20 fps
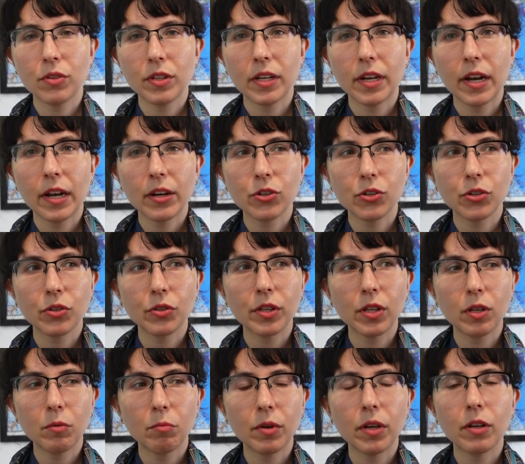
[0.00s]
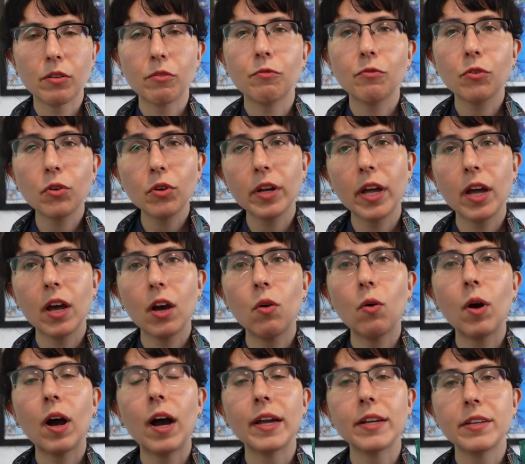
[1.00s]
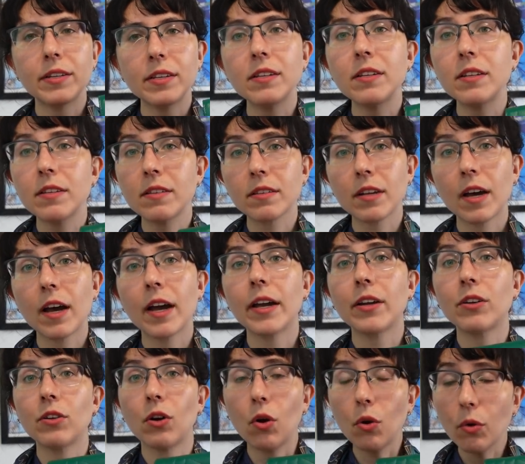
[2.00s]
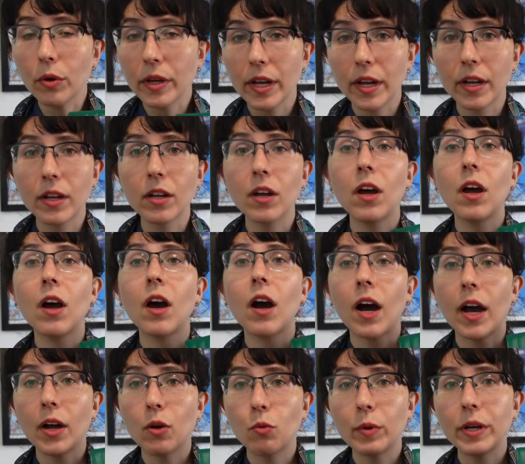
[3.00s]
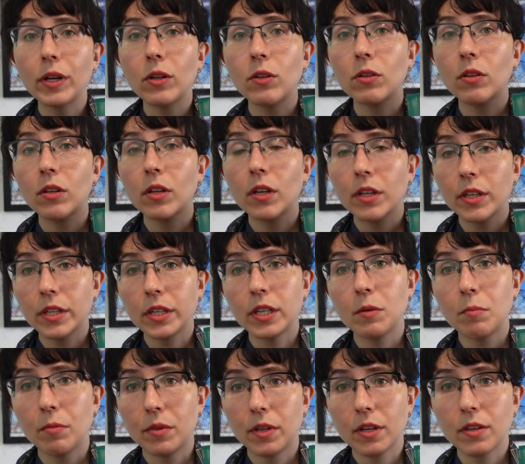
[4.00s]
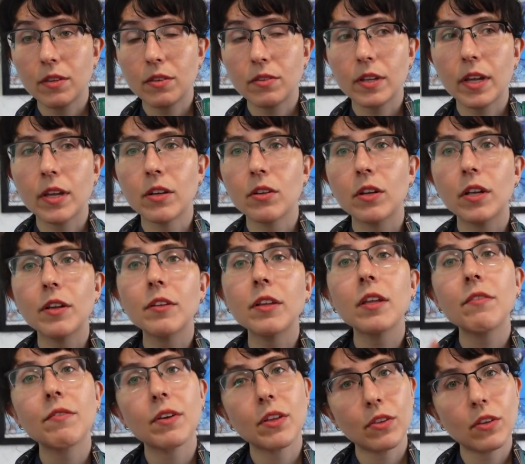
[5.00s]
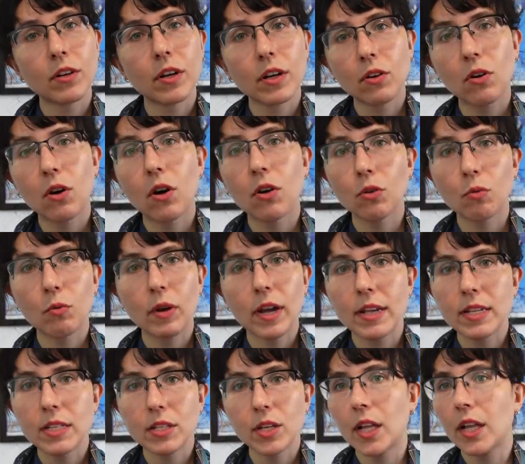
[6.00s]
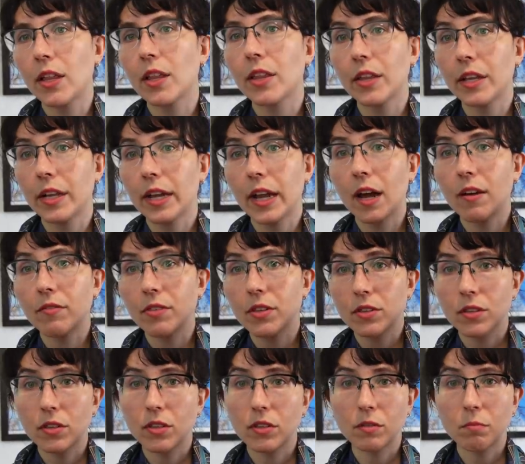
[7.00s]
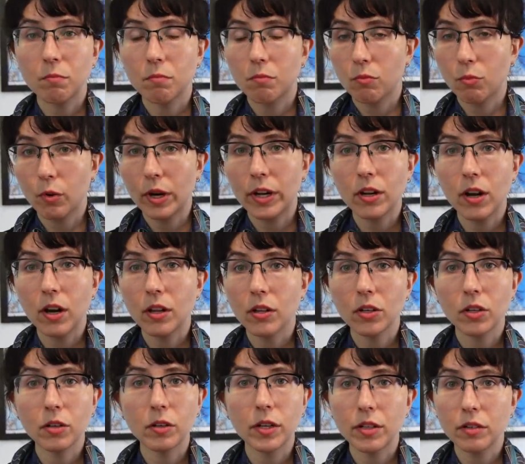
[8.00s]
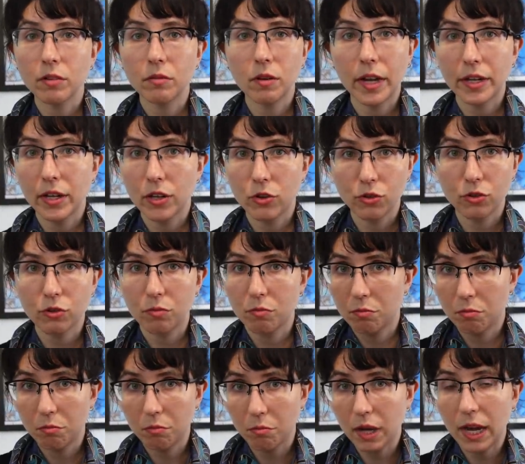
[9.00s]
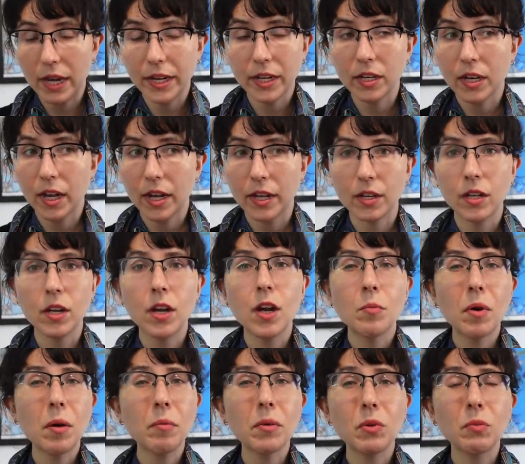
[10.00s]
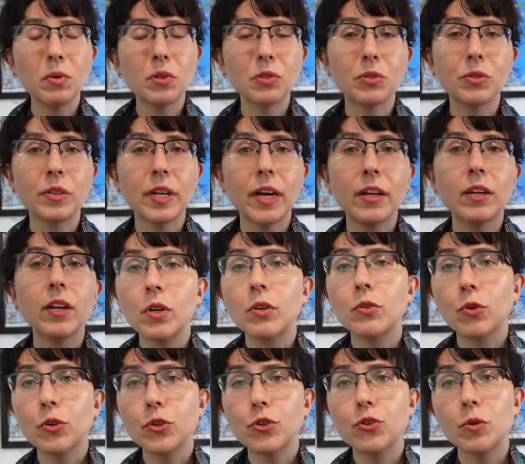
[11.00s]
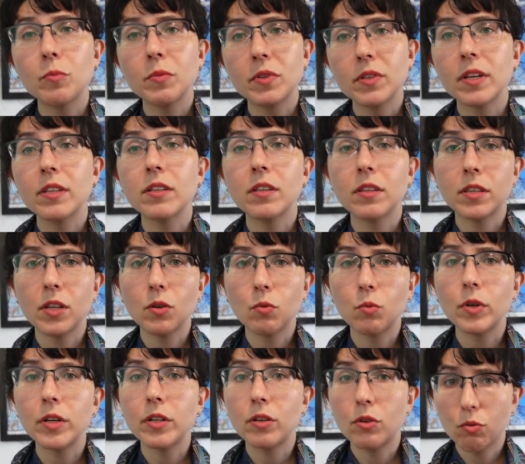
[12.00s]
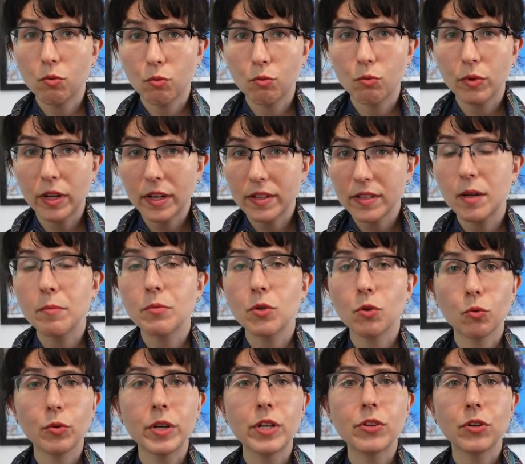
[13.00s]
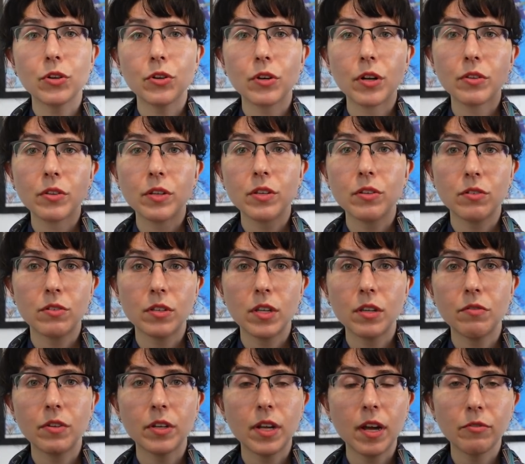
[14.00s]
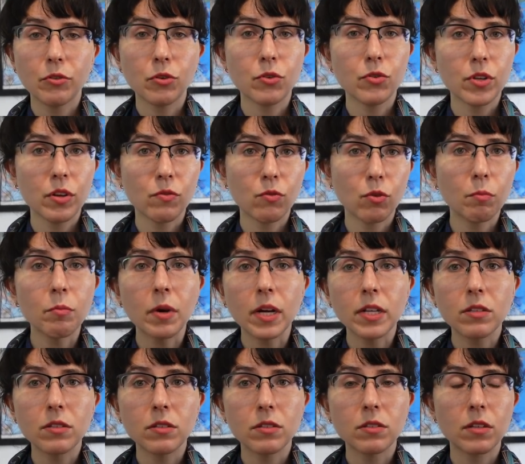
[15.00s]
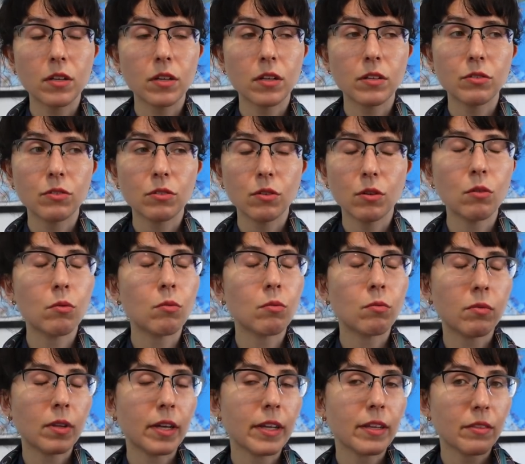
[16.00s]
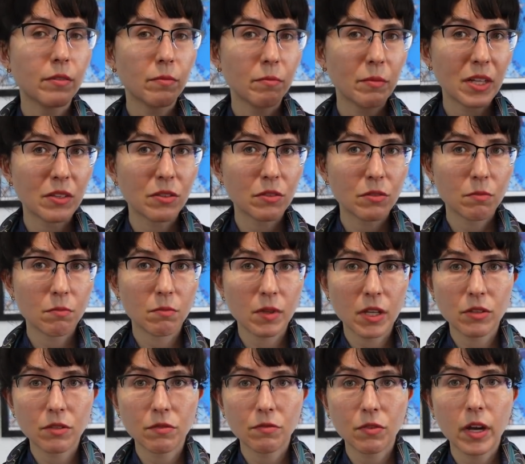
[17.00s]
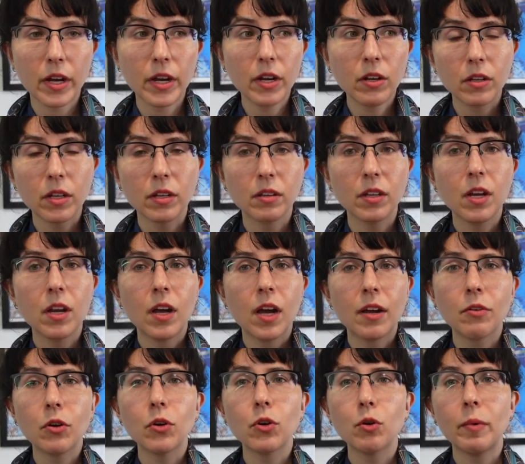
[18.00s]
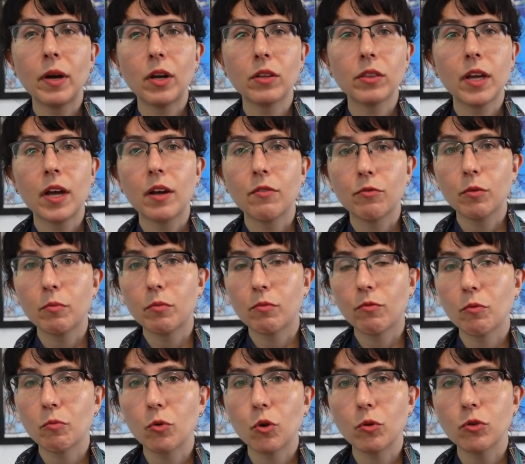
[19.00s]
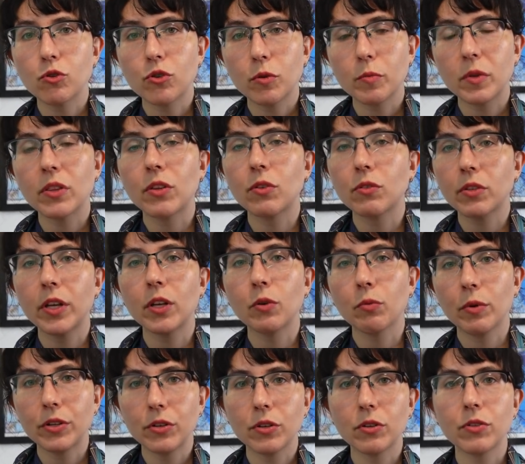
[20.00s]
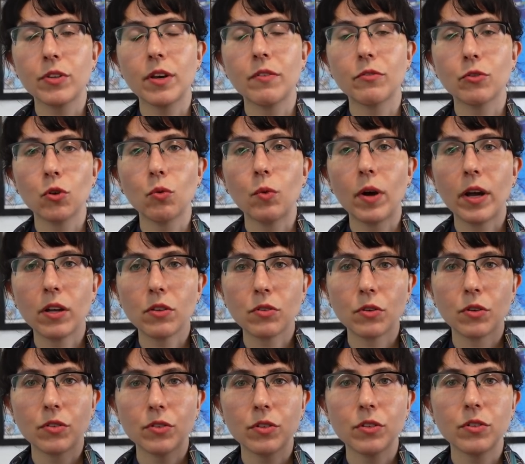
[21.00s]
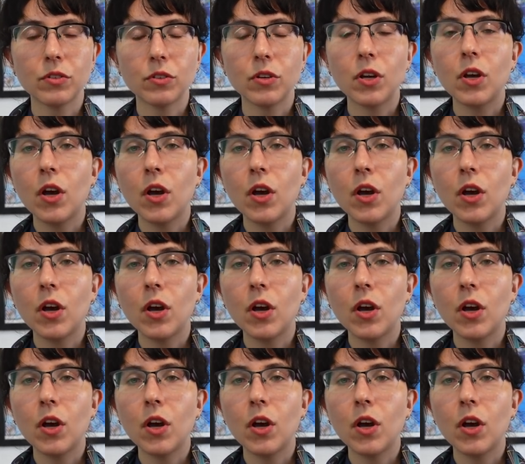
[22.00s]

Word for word: that actually. But for now, I did decide, okay, I will keep this and in the event that I call the YSL and I have this in the right color and I can just buy it, I probably will do that. Nordstrom said that they would accept a return on this even after several months. Uh, so like that's that's fine. I, I've heard about that from, from Nordstrom that they'll take returns after a while as long as it's in